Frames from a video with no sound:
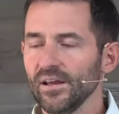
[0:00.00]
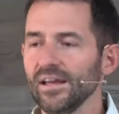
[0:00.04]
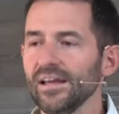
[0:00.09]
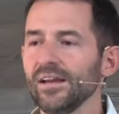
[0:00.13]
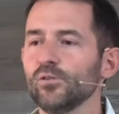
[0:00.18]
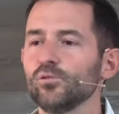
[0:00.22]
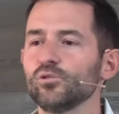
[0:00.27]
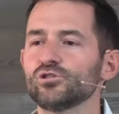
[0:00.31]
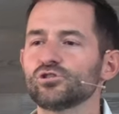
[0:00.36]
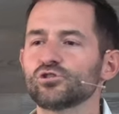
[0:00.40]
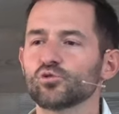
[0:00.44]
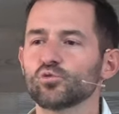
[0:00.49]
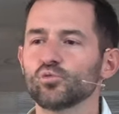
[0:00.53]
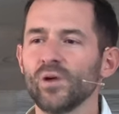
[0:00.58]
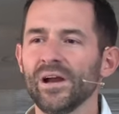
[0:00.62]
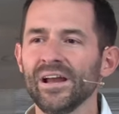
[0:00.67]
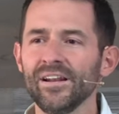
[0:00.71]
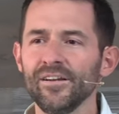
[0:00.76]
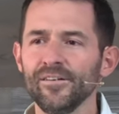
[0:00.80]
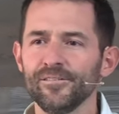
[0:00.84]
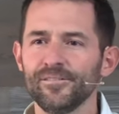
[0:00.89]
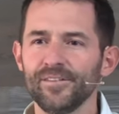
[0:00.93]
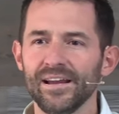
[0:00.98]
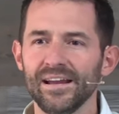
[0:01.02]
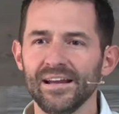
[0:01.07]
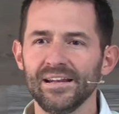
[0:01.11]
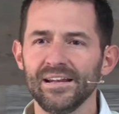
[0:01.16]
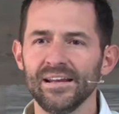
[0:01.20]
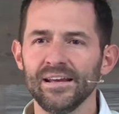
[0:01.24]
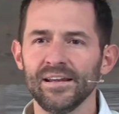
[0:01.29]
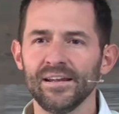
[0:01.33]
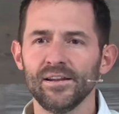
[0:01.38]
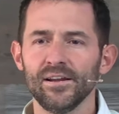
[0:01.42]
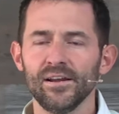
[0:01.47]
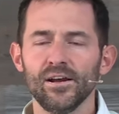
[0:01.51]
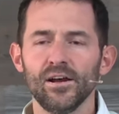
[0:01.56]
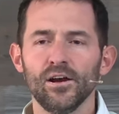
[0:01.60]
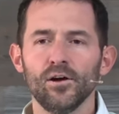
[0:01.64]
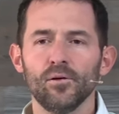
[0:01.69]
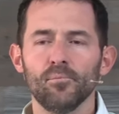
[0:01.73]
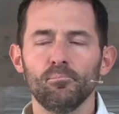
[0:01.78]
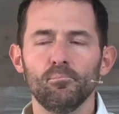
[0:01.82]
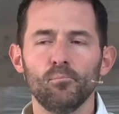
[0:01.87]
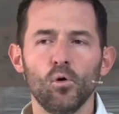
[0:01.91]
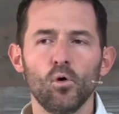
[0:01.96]
It was renovated
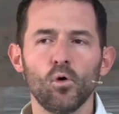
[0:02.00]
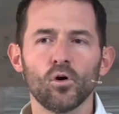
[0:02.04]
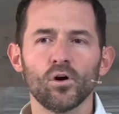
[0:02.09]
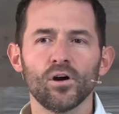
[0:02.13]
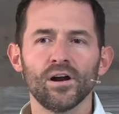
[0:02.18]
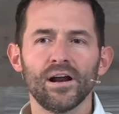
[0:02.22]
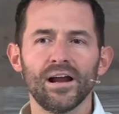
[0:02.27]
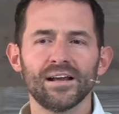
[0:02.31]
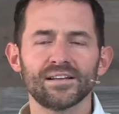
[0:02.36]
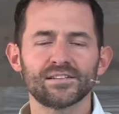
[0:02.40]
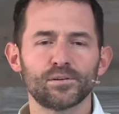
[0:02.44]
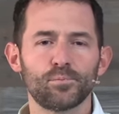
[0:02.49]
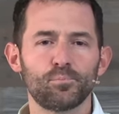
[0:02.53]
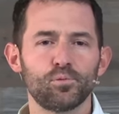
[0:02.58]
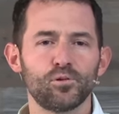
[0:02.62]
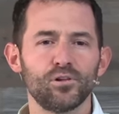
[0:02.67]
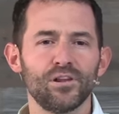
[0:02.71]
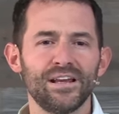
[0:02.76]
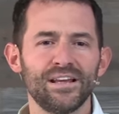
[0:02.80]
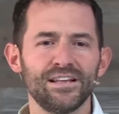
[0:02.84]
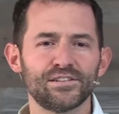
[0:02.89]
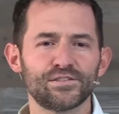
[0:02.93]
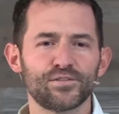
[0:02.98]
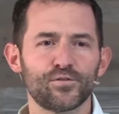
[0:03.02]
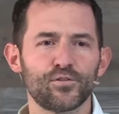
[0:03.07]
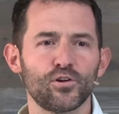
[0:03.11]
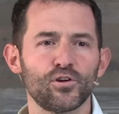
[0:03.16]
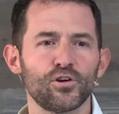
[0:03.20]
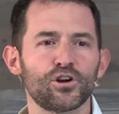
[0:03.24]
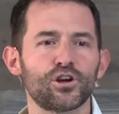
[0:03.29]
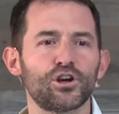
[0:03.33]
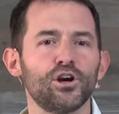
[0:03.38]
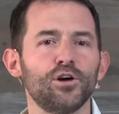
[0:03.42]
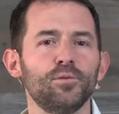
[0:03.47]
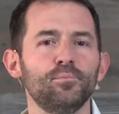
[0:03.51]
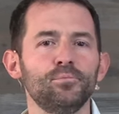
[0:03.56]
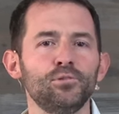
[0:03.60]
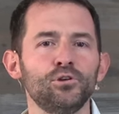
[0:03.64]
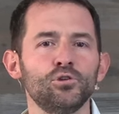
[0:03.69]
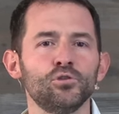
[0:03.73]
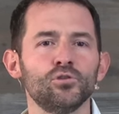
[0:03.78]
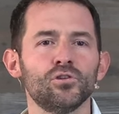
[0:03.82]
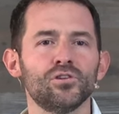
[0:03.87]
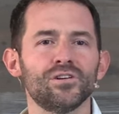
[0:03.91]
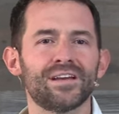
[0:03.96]
more as a place for
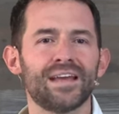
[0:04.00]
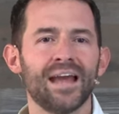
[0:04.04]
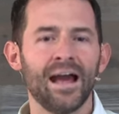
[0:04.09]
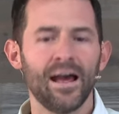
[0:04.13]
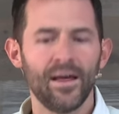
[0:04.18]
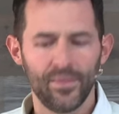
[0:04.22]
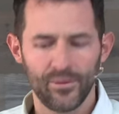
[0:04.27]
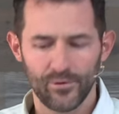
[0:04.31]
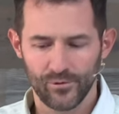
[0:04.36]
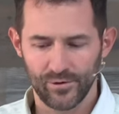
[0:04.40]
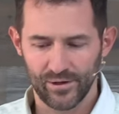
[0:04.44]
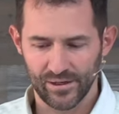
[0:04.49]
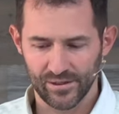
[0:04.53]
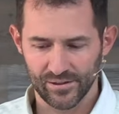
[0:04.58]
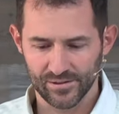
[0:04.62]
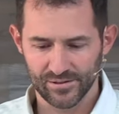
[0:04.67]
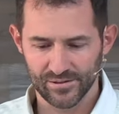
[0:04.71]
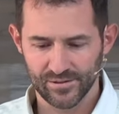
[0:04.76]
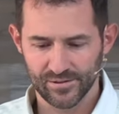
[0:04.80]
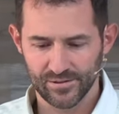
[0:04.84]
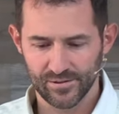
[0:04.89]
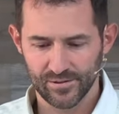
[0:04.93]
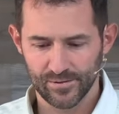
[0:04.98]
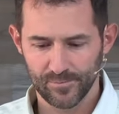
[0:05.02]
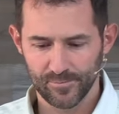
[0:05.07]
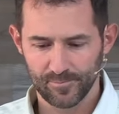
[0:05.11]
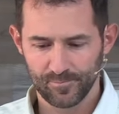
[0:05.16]
communal gatherings.